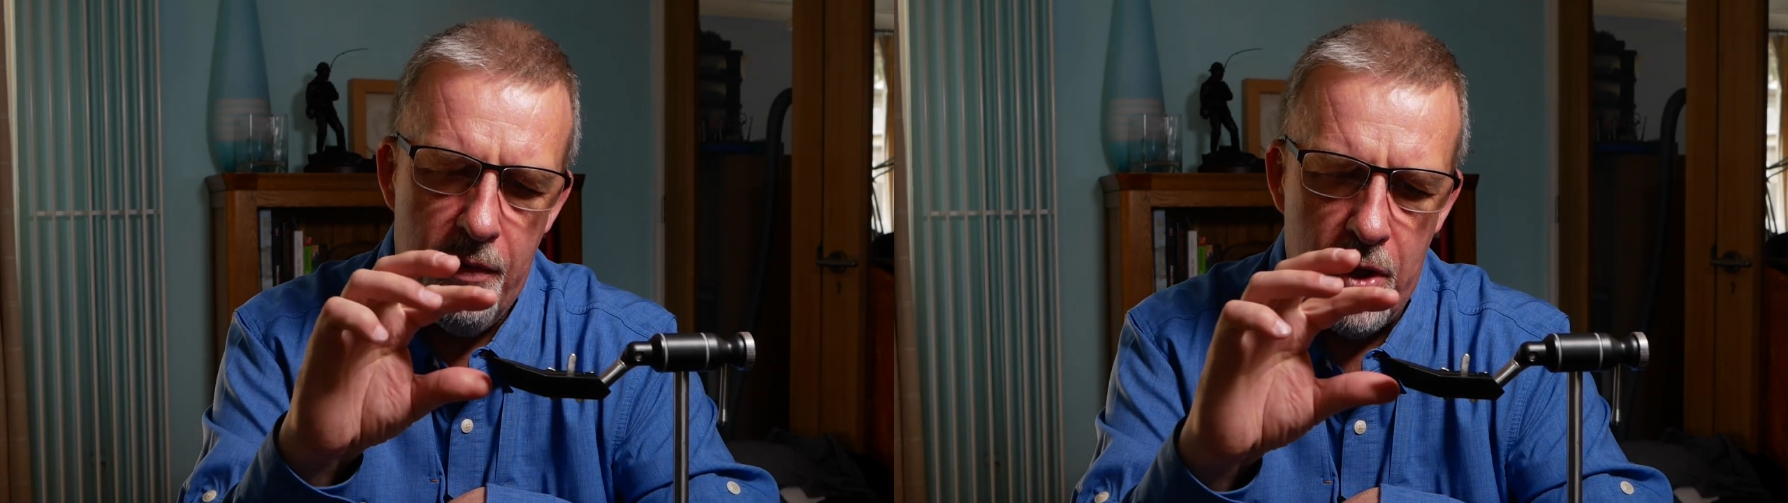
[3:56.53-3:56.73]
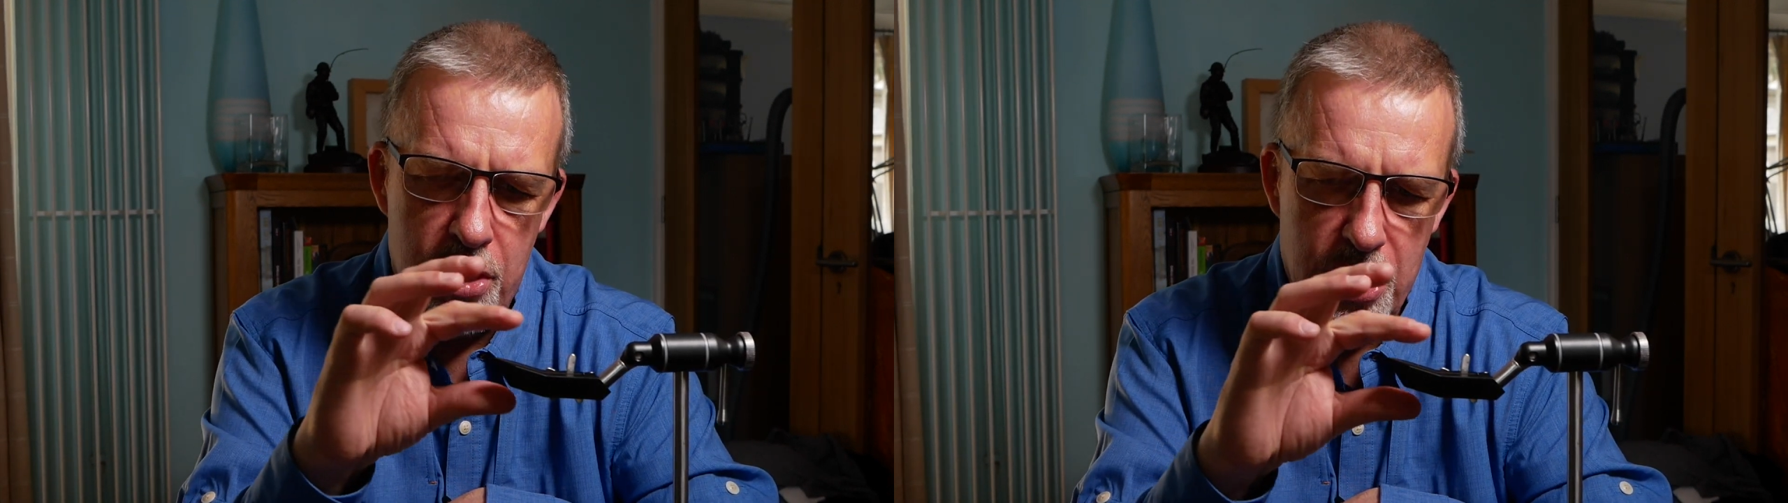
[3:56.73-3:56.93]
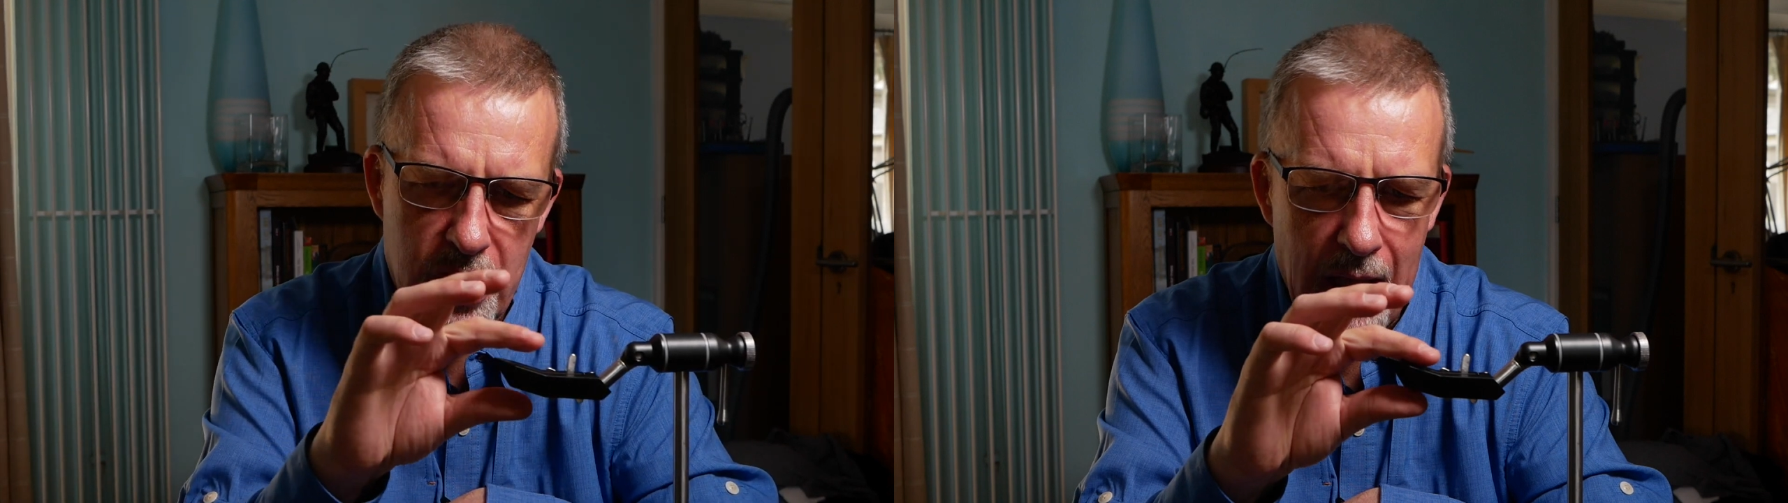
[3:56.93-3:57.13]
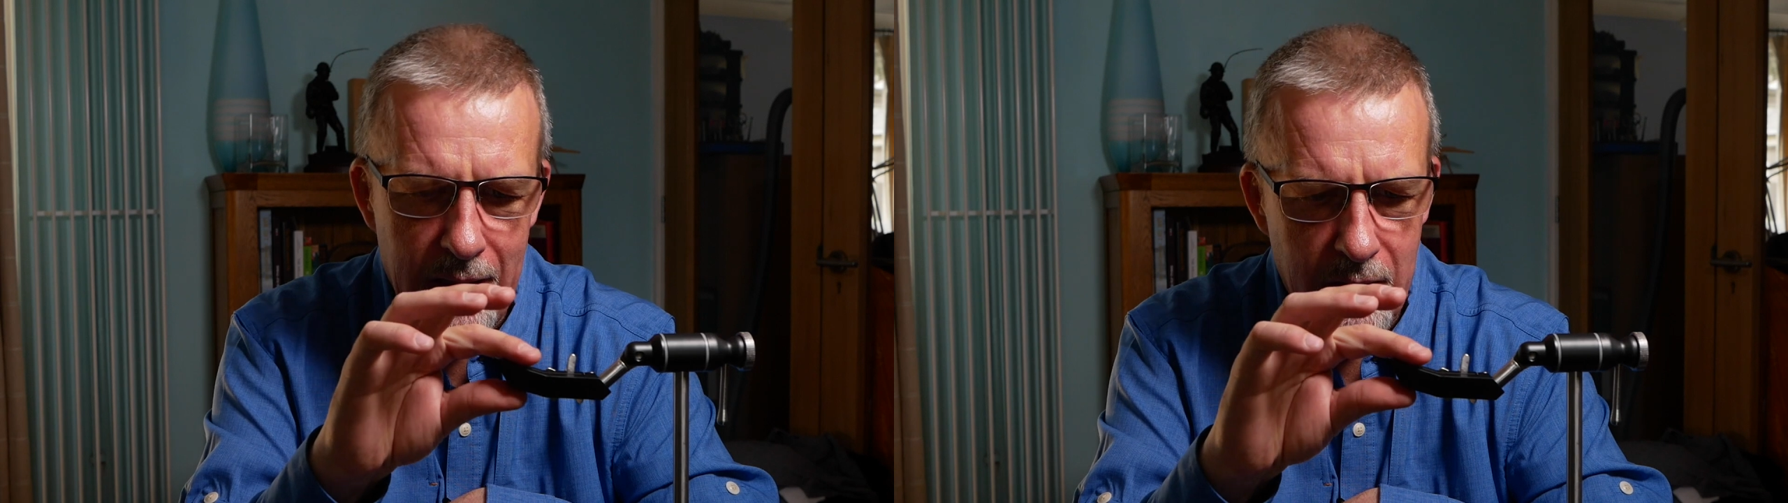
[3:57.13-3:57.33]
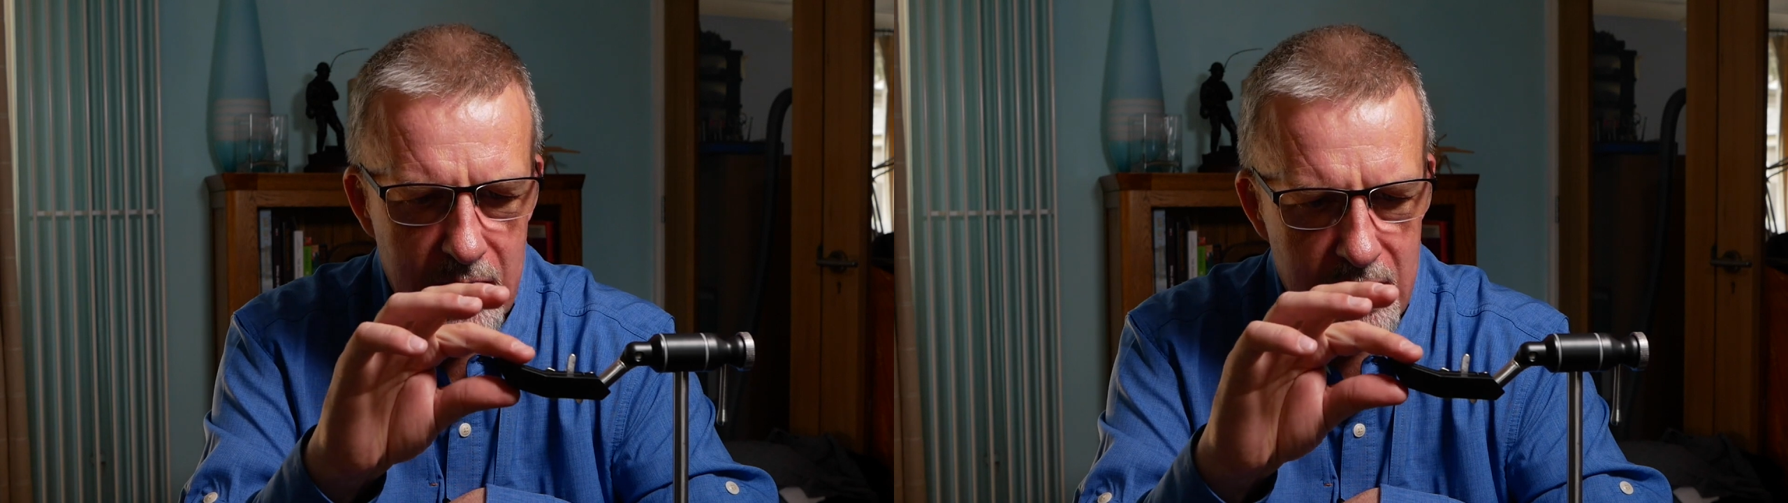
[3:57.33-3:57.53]
They're
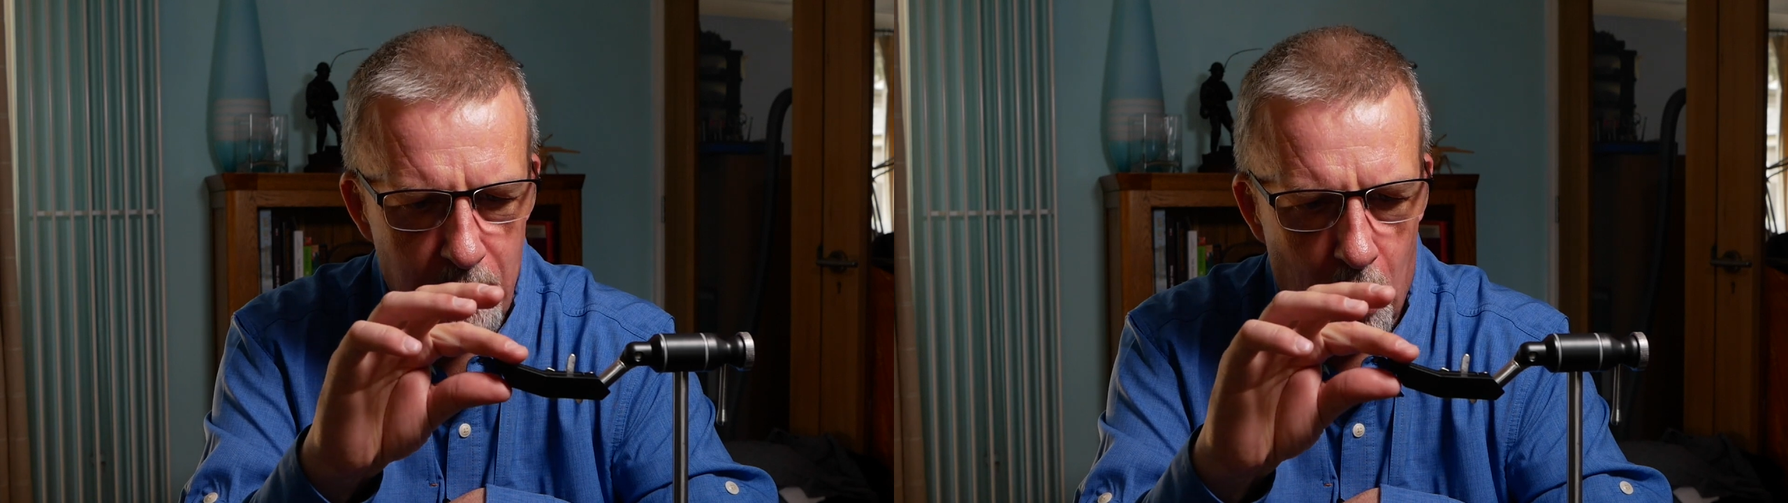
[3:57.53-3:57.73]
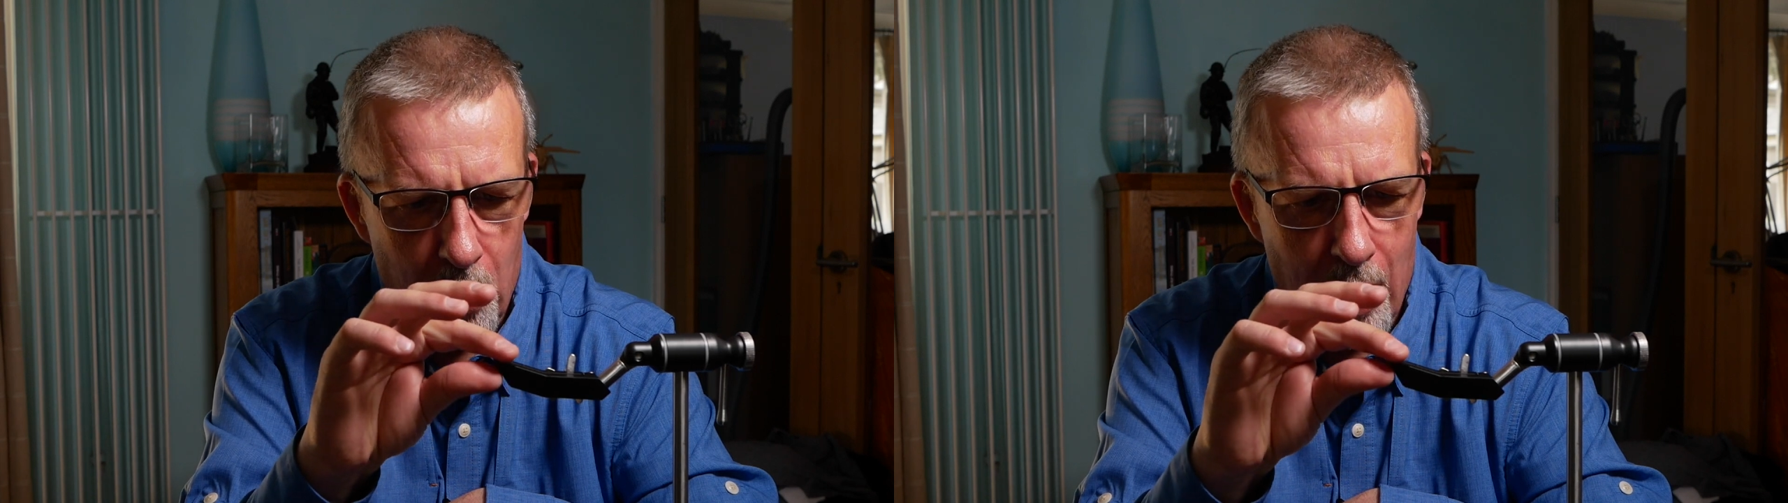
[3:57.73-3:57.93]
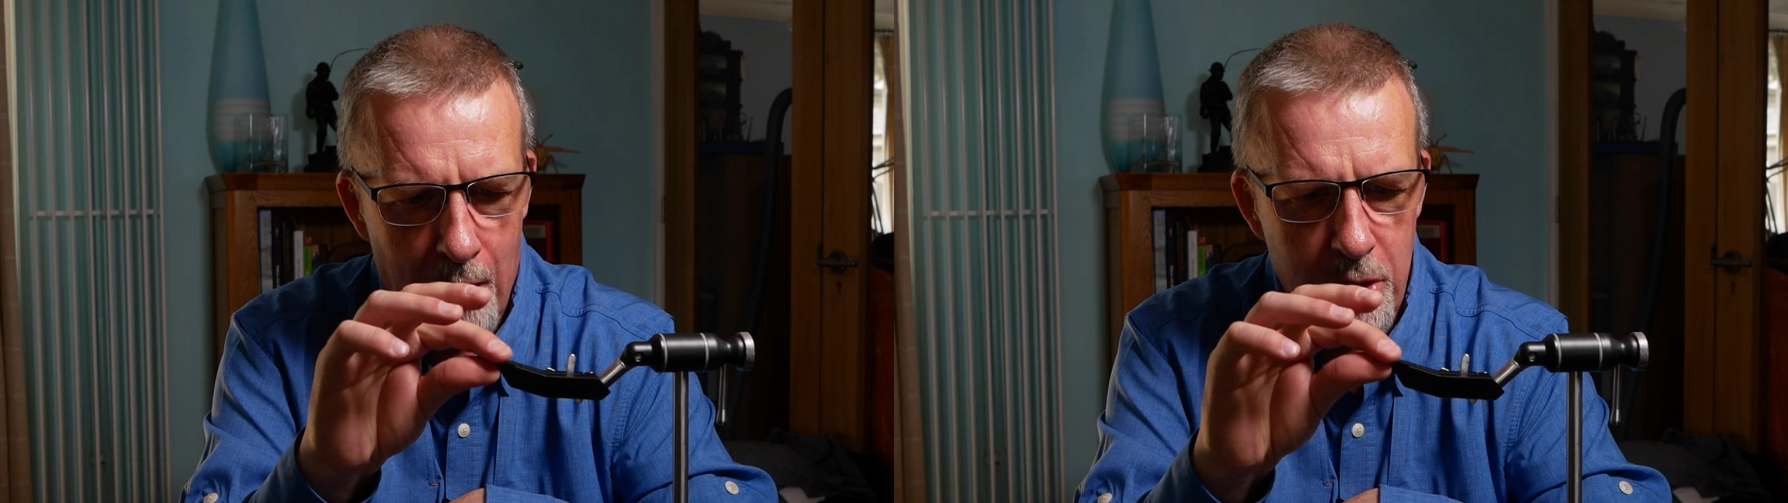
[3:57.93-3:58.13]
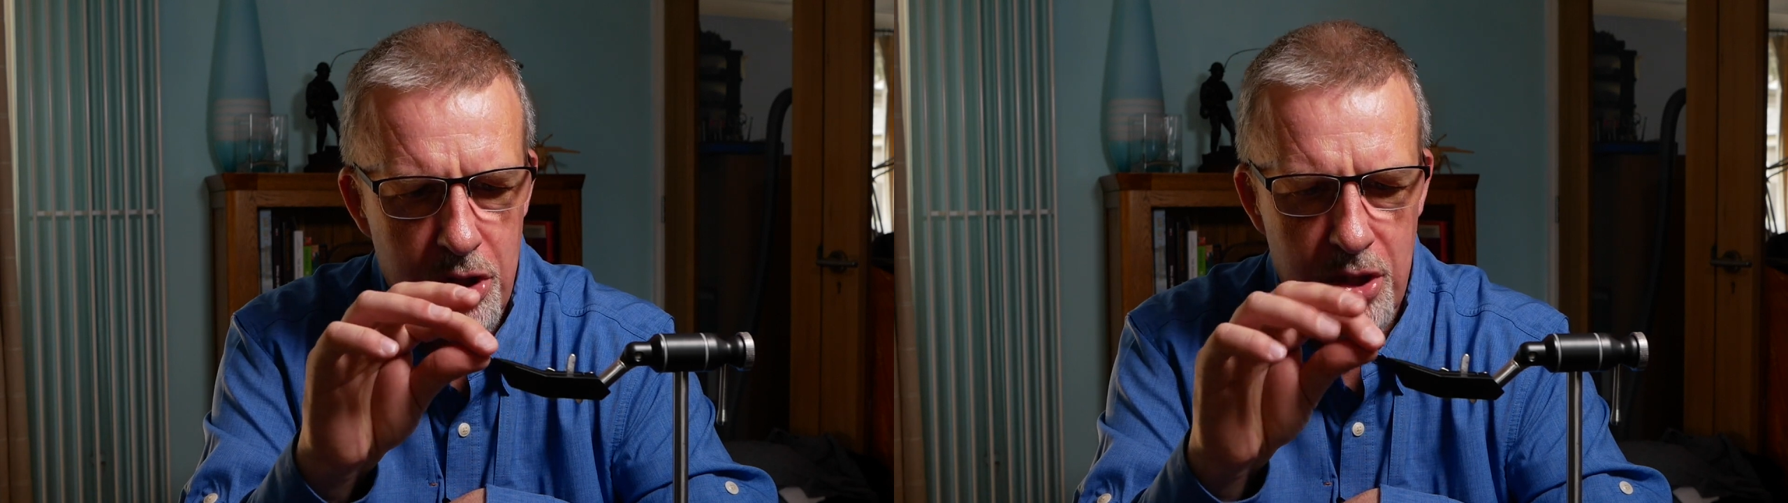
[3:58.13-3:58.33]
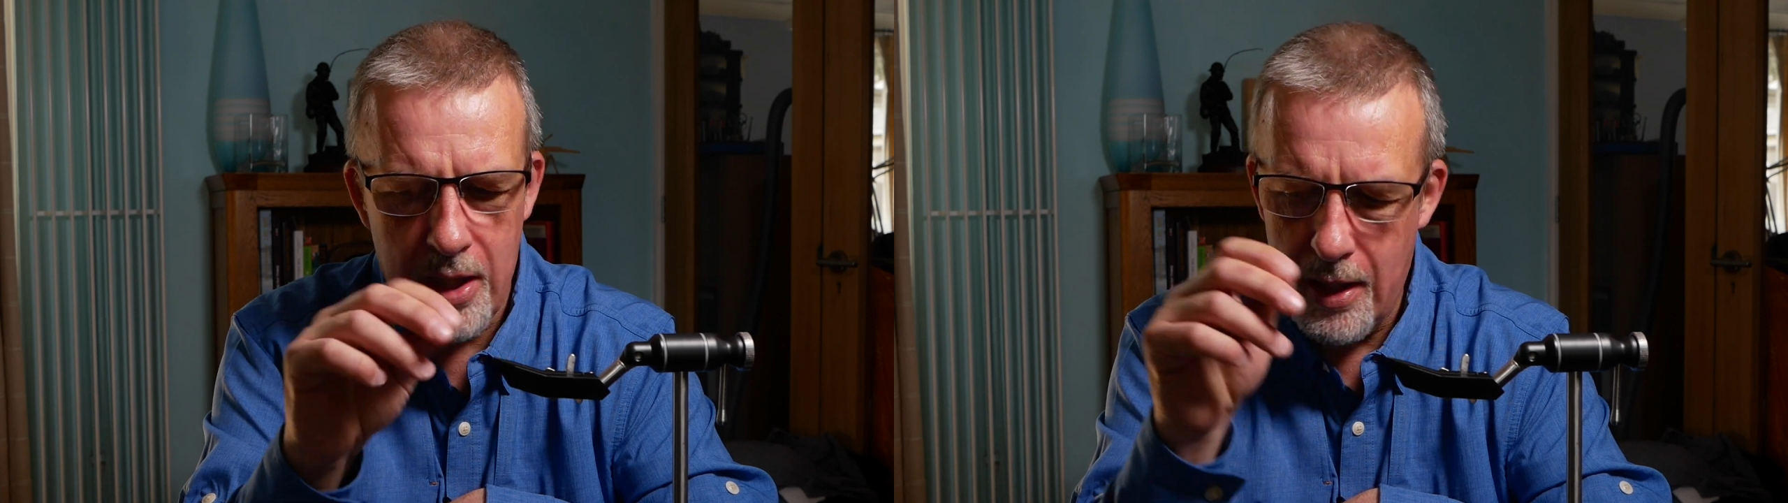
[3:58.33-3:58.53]
slightly smaller, I would
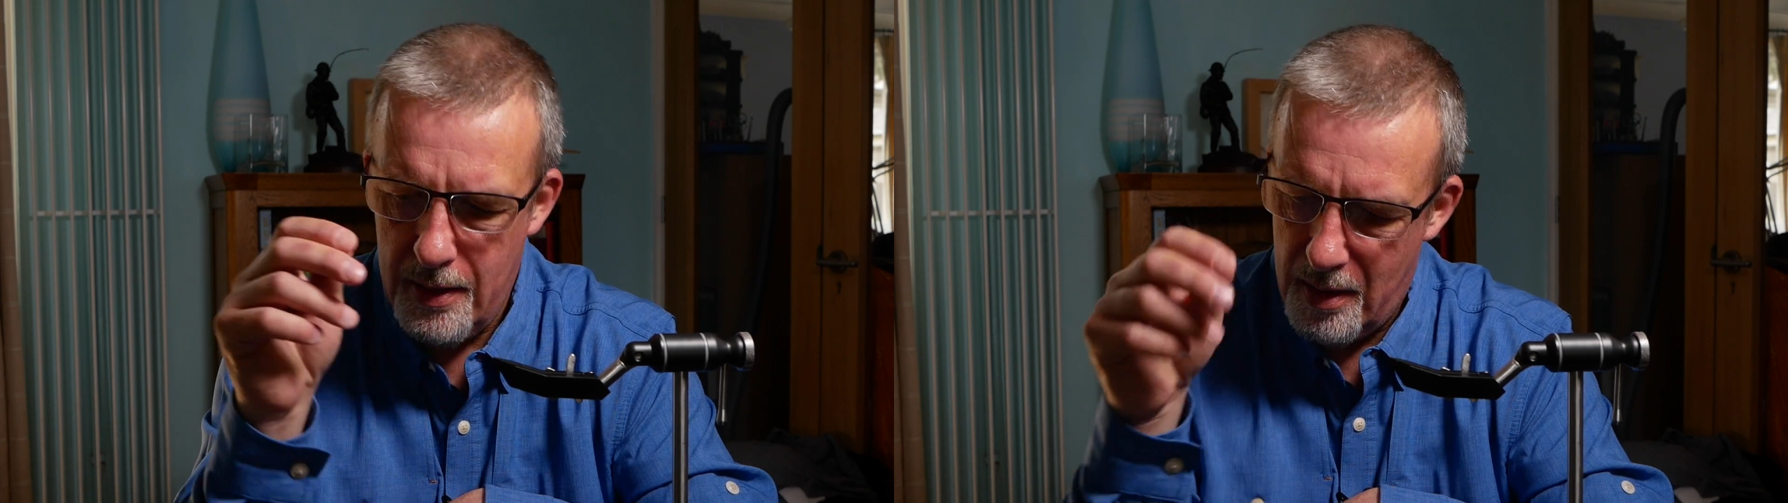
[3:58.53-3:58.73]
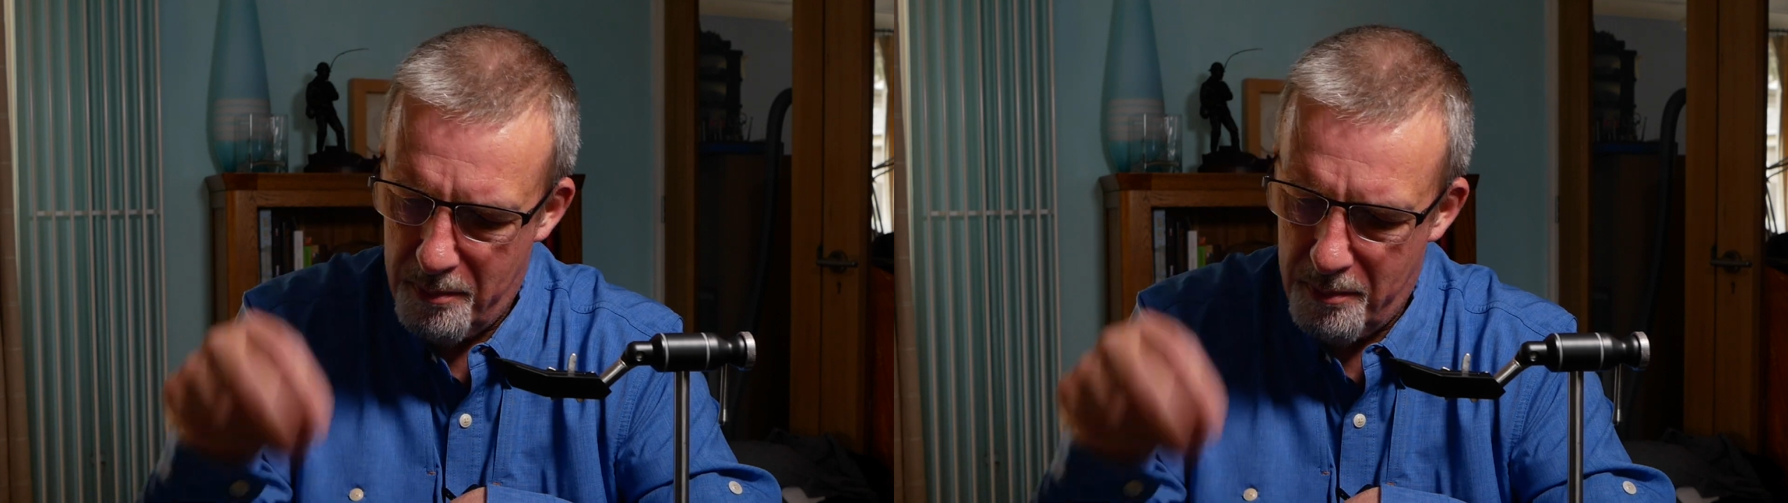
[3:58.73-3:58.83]
say,